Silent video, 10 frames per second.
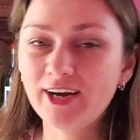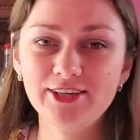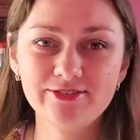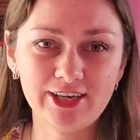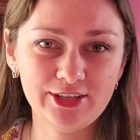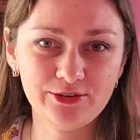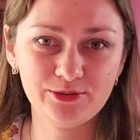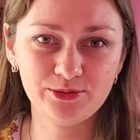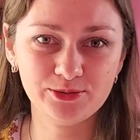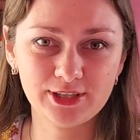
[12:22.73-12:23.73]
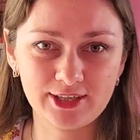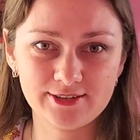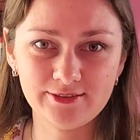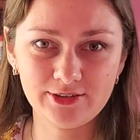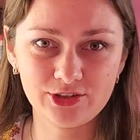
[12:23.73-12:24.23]
I tried to do like
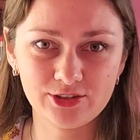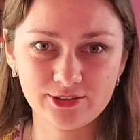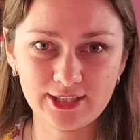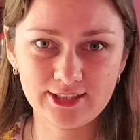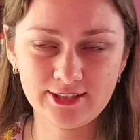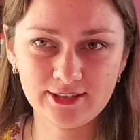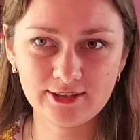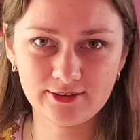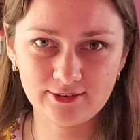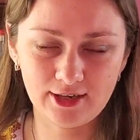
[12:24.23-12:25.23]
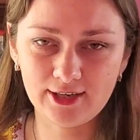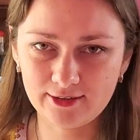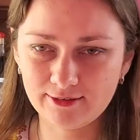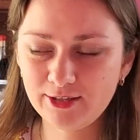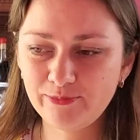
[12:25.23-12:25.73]
artificial lighting. I
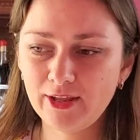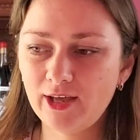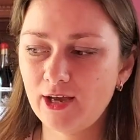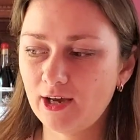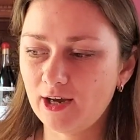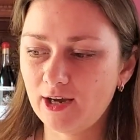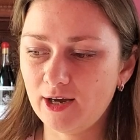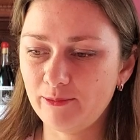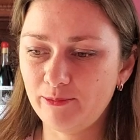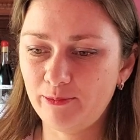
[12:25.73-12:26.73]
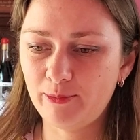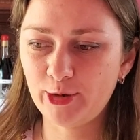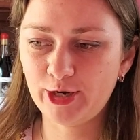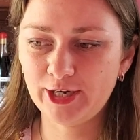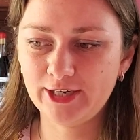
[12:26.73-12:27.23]
have it,
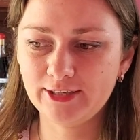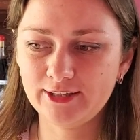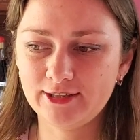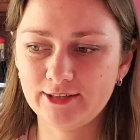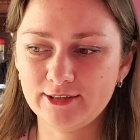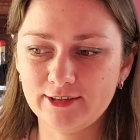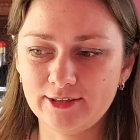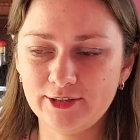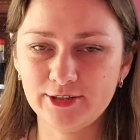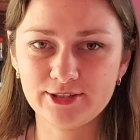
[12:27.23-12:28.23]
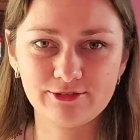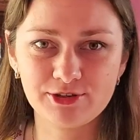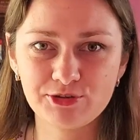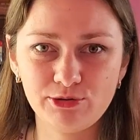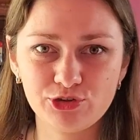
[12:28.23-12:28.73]
but the
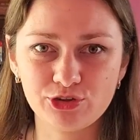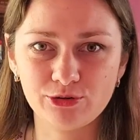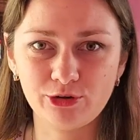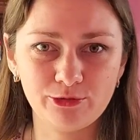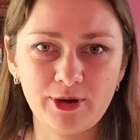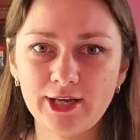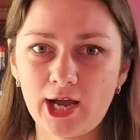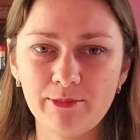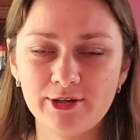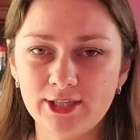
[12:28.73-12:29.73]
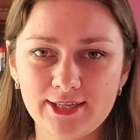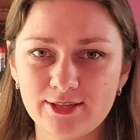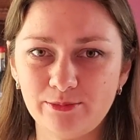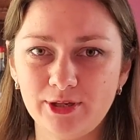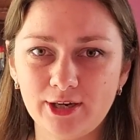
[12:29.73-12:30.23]
resolution of my camera
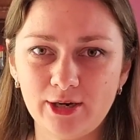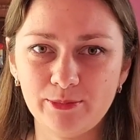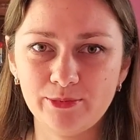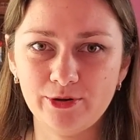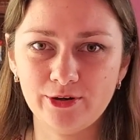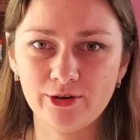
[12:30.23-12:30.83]
doesn't pick up.